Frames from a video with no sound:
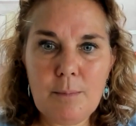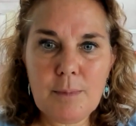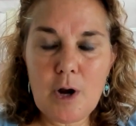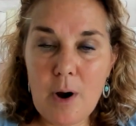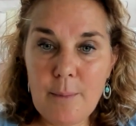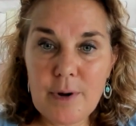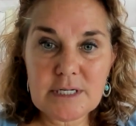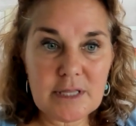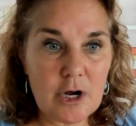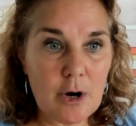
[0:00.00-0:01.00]
I went to
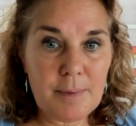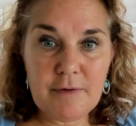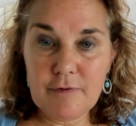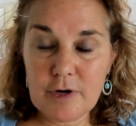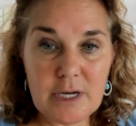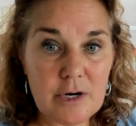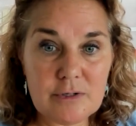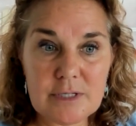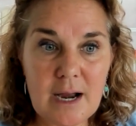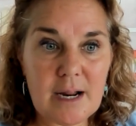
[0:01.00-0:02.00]
therapy for
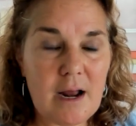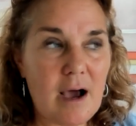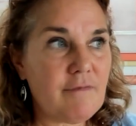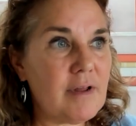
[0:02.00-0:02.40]
years on and off.